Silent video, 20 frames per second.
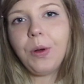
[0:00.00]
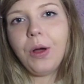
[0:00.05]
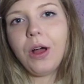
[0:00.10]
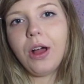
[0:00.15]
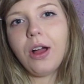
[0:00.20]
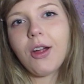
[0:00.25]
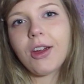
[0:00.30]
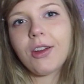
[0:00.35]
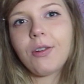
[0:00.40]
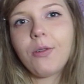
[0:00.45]

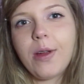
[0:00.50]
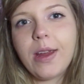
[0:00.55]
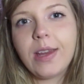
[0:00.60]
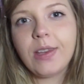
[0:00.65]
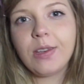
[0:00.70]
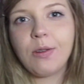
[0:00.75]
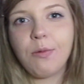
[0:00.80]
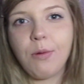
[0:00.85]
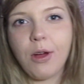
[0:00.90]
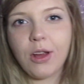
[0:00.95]
are going
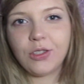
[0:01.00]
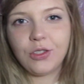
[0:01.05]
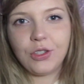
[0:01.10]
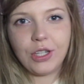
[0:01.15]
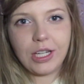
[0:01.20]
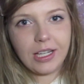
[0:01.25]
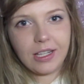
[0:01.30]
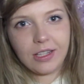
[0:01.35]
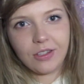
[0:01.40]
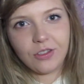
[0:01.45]
to want
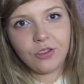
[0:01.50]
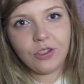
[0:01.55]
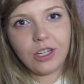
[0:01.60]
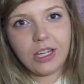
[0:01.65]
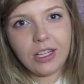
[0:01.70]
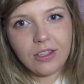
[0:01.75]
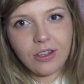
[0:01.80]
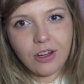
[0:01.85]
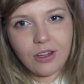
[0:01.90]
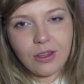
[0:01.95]
jeans.
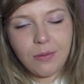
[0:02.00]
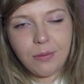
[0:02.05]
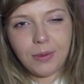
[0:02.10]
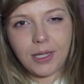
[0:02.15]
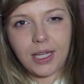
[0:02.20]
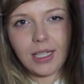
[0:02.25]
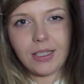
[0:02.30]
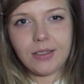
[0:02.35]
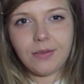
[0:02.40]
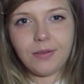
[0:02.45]
Jeans are the
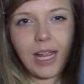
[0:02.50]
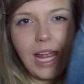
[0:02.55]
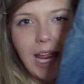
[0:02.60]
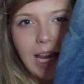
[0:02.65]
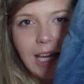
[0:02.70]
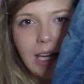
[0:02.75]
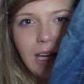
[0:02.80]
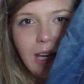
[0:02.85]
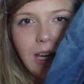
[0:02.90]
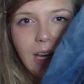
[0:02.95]
bane of
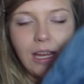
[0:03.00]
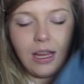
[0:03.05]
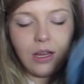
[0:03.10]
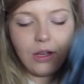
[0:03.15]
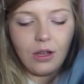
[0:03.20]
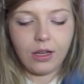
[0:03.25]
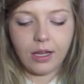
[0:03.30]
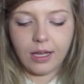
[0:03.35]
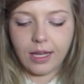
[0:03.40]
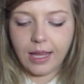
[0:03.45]
any
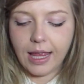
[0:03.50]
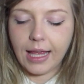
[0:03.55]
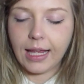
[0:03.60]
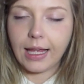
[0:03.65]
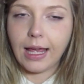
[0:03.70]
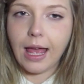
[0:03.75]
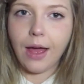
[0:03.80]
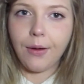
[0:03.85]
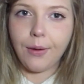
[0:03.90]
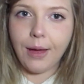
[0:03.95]

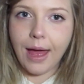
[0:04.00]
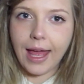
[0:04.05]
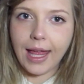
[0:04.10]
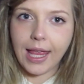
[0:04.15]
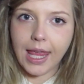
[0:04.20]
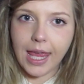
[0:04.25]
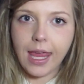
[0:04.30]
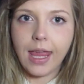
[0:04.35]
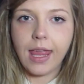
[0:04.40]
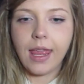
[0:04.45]

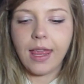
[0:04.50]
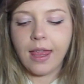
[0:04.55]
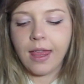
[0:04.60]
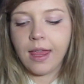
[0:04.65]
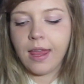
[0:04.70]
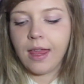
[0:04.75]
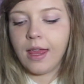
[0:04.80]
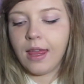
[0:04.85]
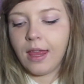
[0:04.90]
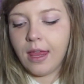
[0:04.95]
kawaii
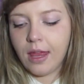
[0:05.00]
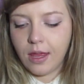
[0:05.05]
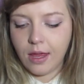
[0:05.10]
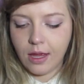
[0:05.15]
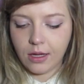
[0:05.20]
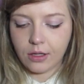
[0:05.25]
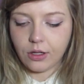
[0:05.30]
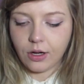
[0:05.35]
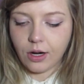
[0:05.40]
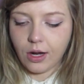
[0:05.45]

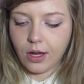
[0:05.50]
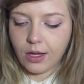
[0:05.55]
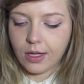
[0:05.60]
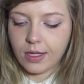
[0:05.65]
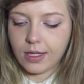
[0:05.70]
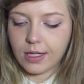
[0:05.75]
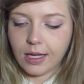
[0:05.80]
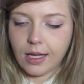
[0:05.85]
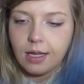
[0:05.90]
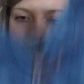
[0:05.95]
girl's